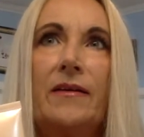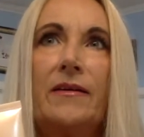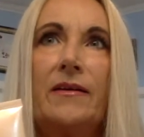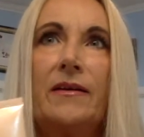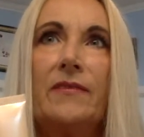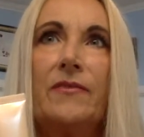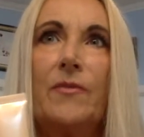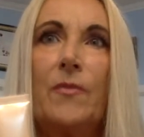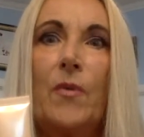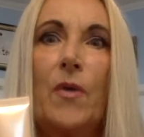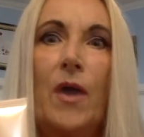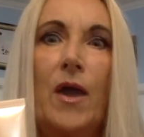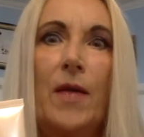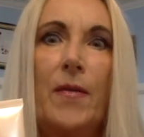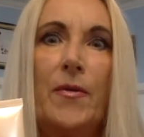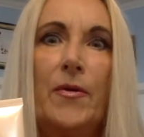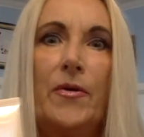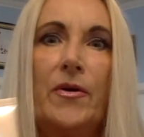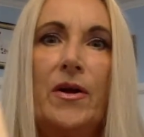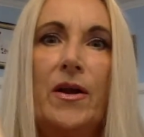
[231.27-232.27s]
of a
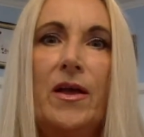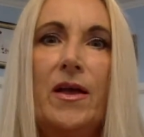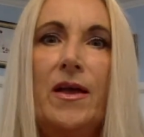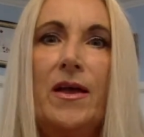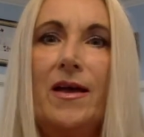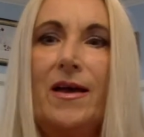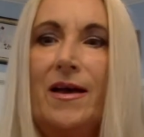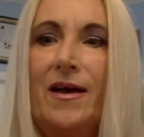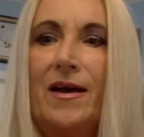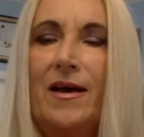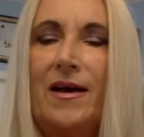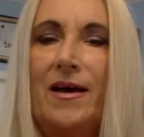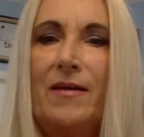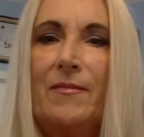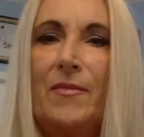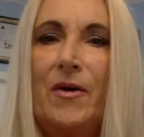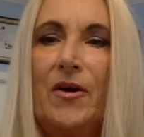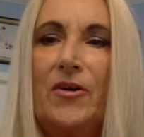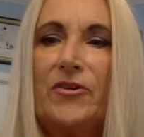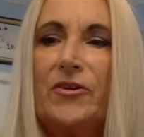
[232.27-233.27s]
primer
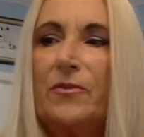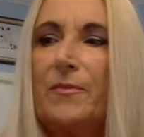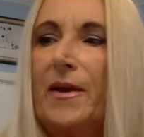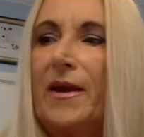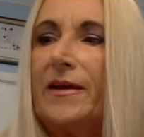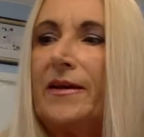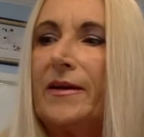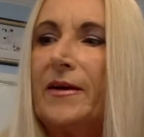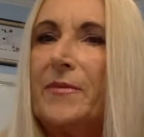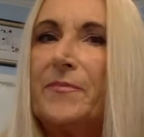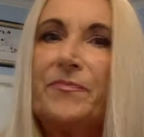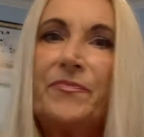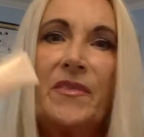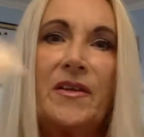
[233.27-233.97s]
on your makeup.